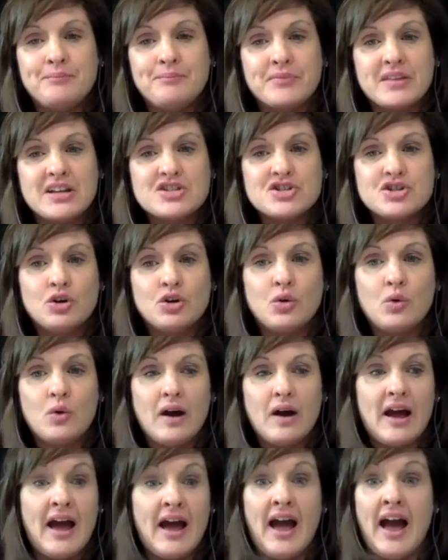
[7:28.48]
So
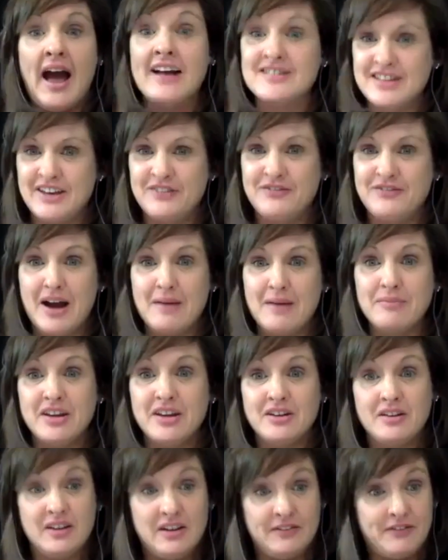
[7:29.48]
as if
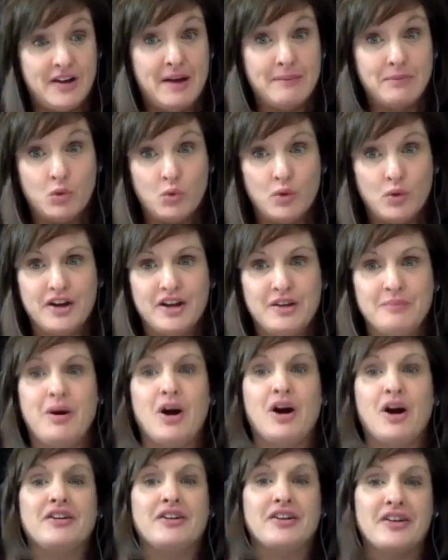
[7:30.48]
I'm the working
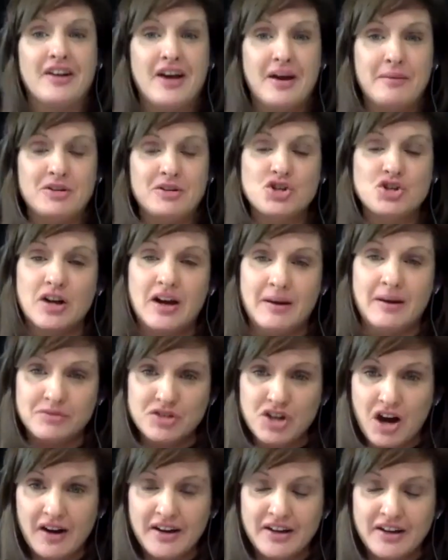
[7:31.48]
partner and I'm
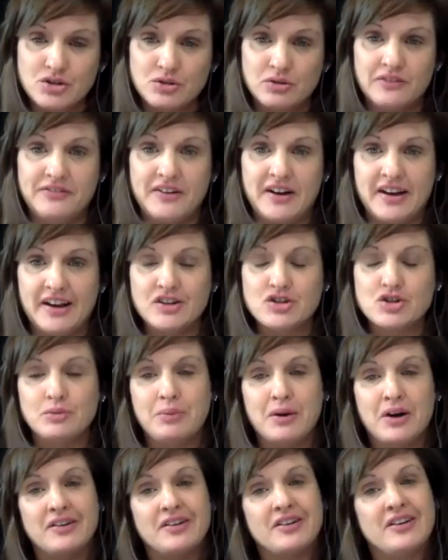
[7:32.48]
talking to a financial
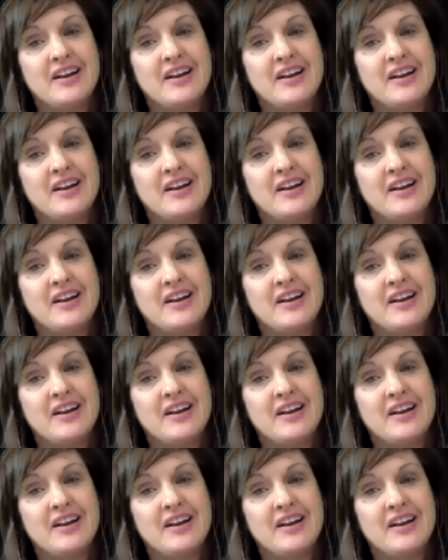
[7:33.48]
partner,